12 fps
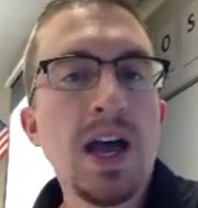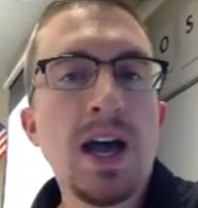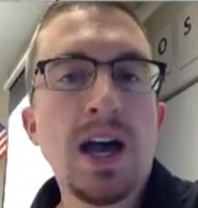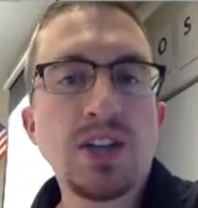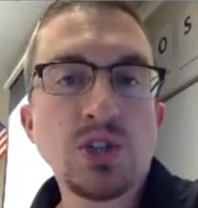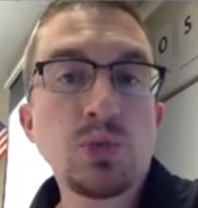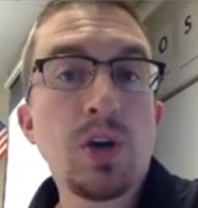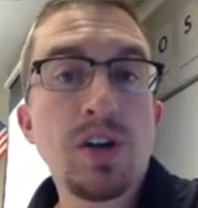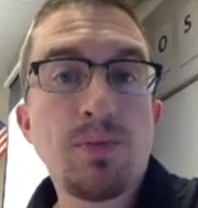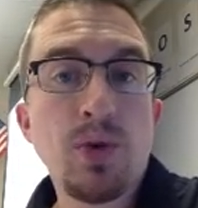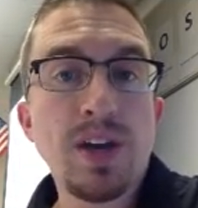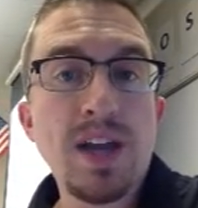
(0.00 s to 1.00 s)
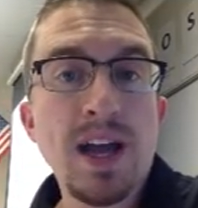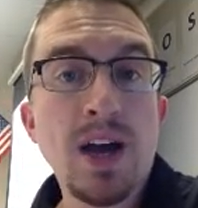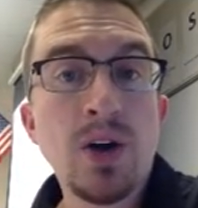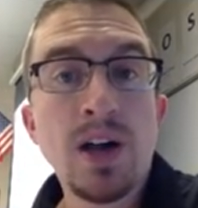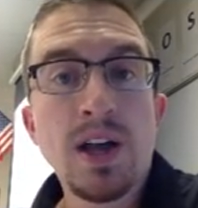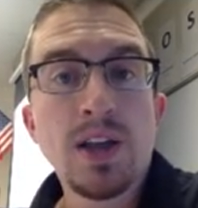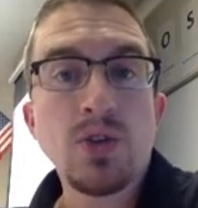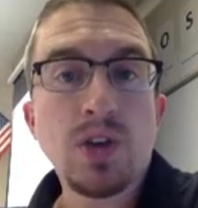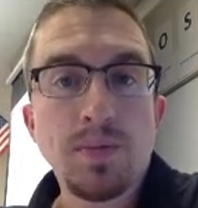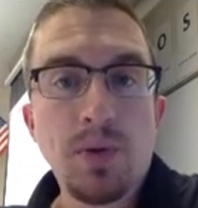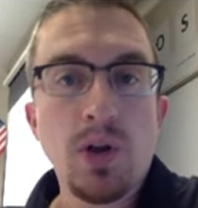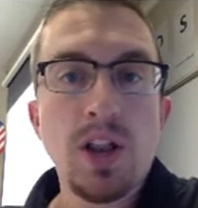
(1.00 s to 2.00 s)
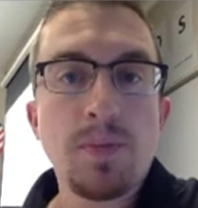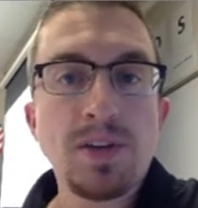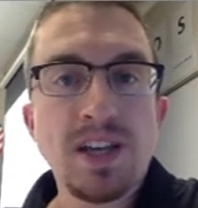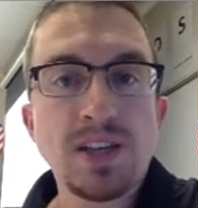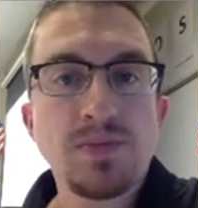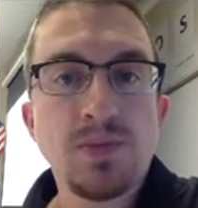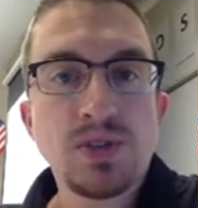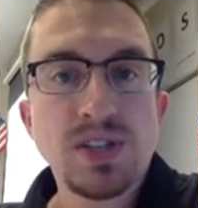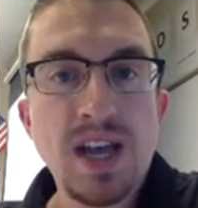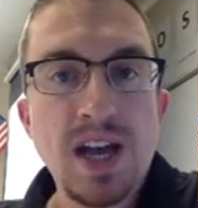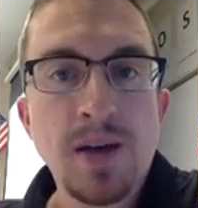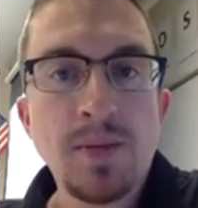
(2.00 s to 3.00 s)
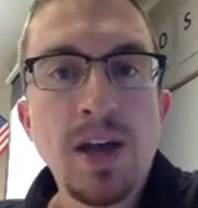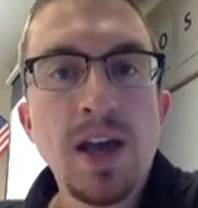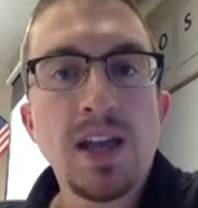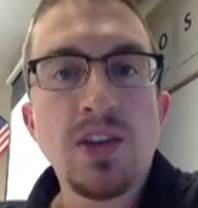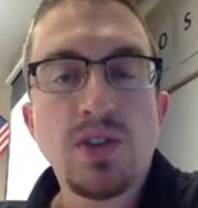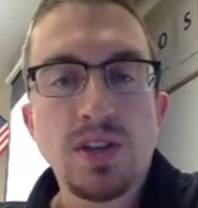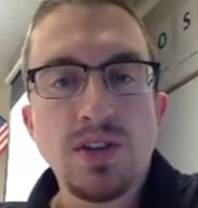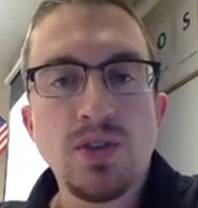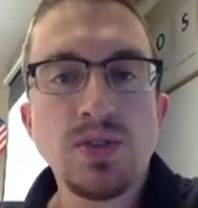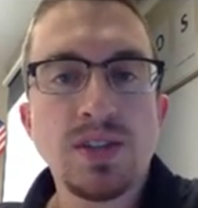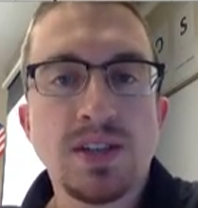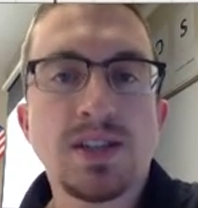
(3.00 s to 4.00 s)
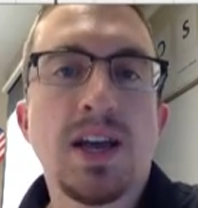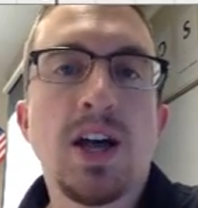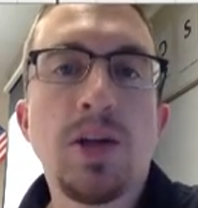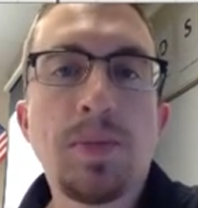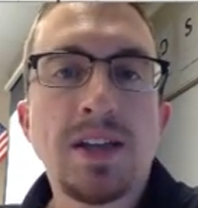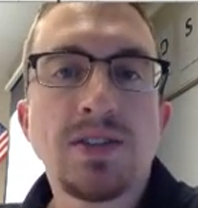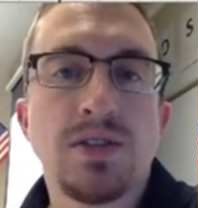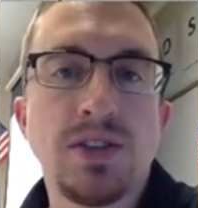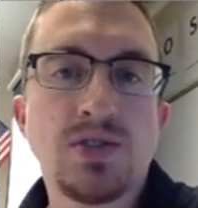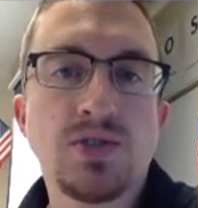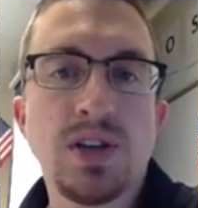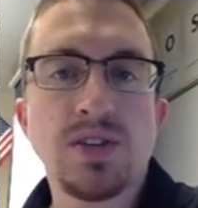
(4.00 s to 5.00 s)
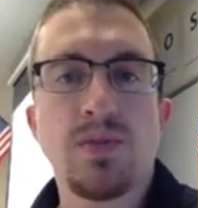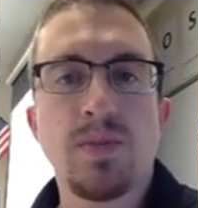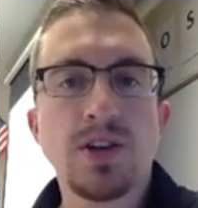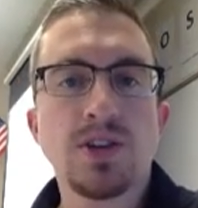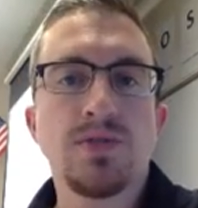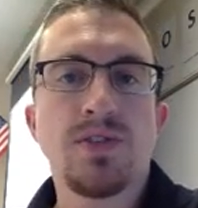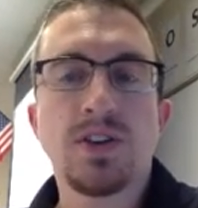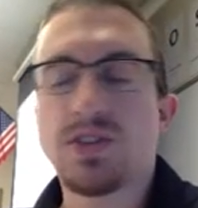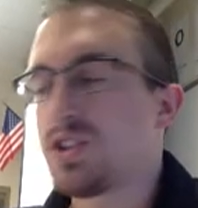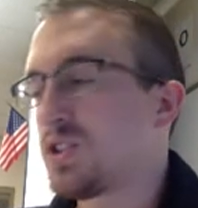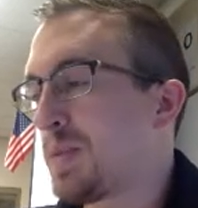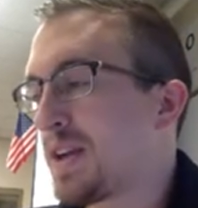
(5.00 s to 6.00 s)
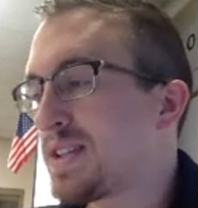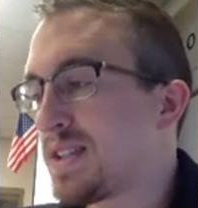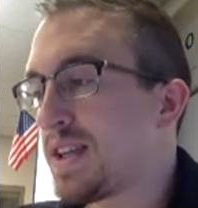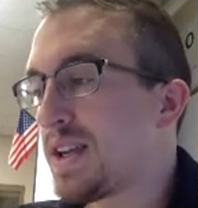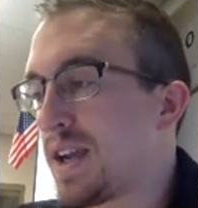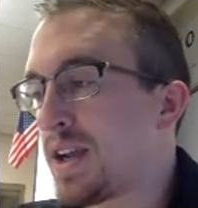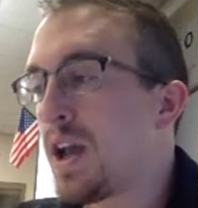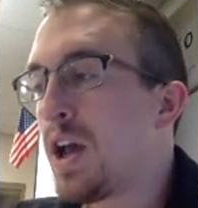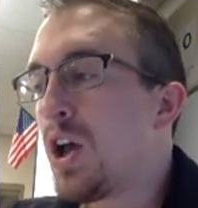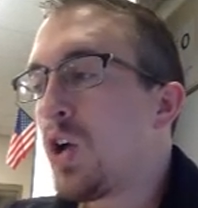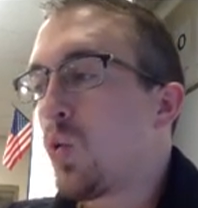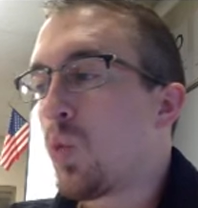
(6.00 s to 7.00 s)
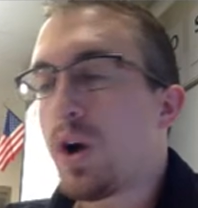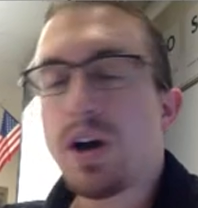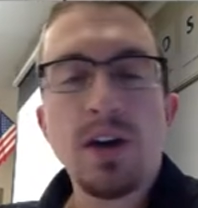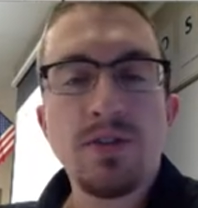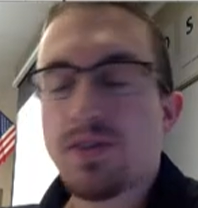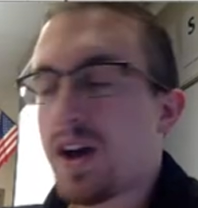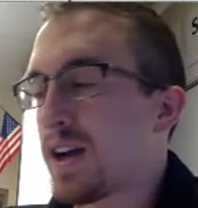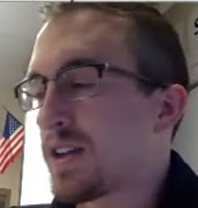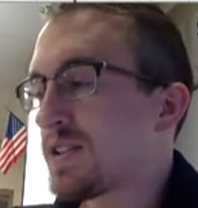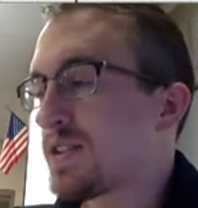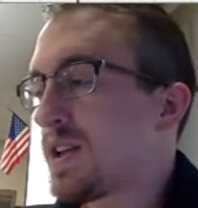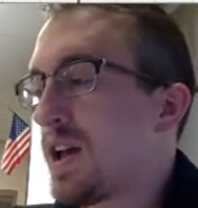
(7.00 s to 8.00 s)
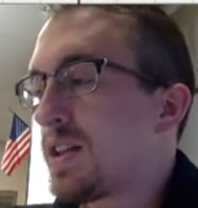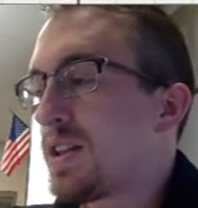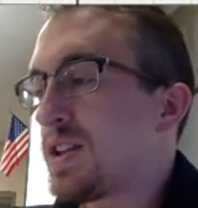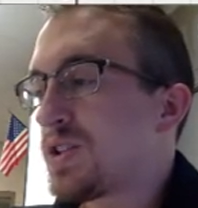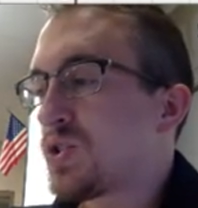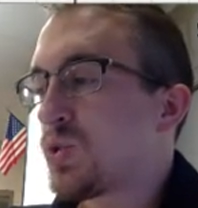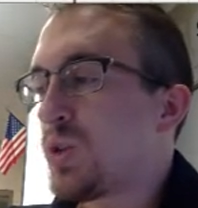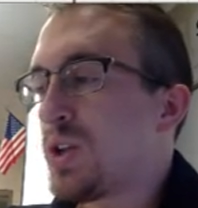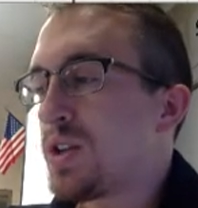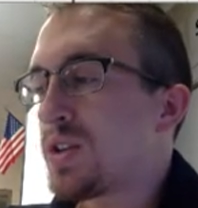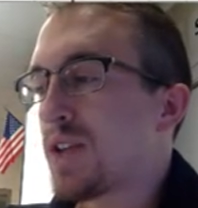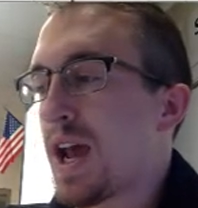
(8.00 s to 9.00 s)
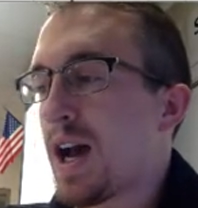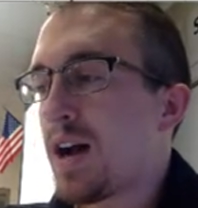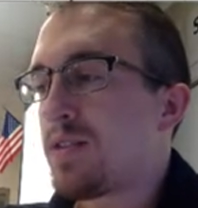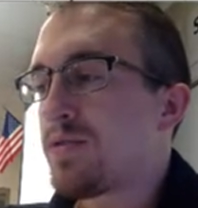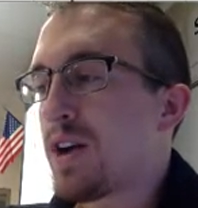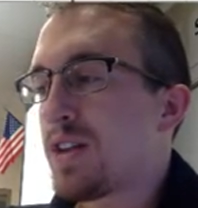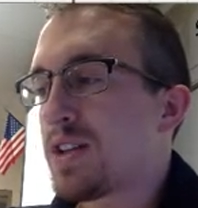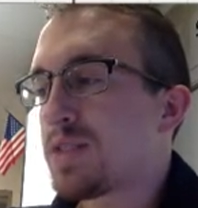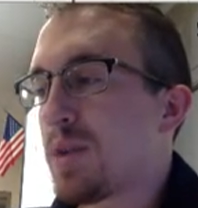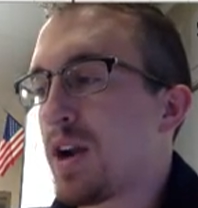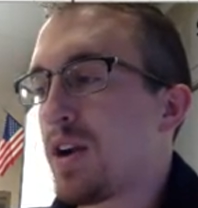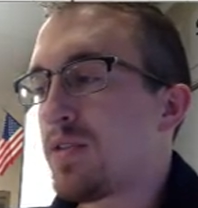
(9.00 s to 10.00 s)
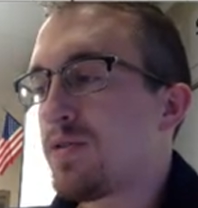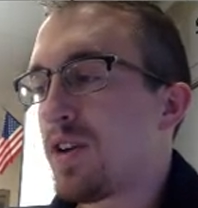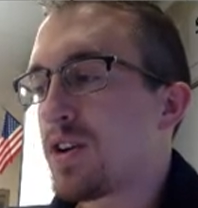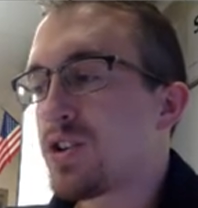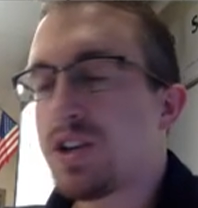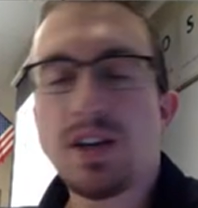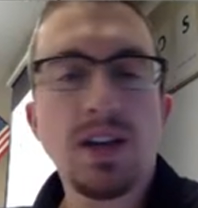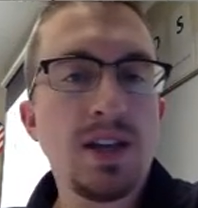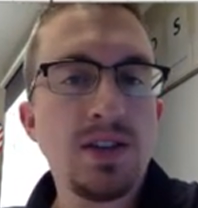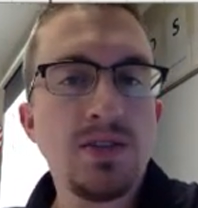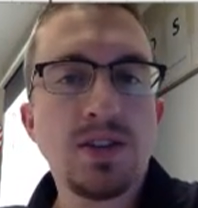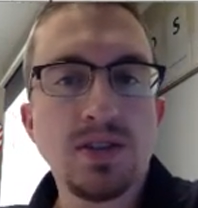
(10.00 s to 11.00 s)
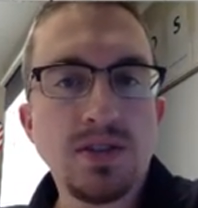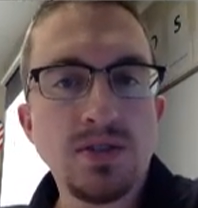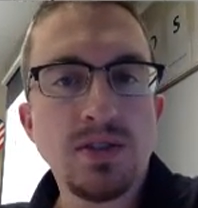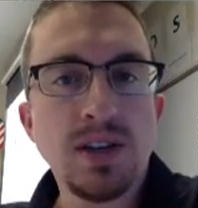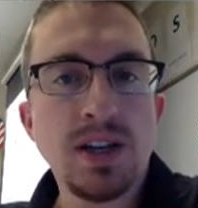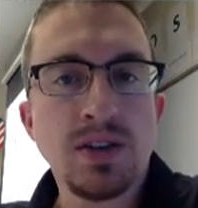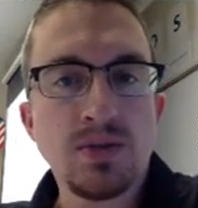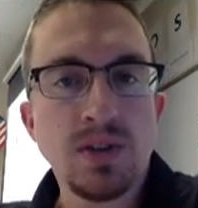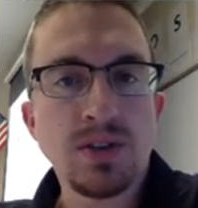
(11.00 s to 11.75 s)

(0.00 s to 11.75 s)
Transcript: I just want to point out, you can pull up a Desmos tab, and you can use it to help answer these transformation functions by seeing what effects these tweaks have on this parent function, and you can do it in real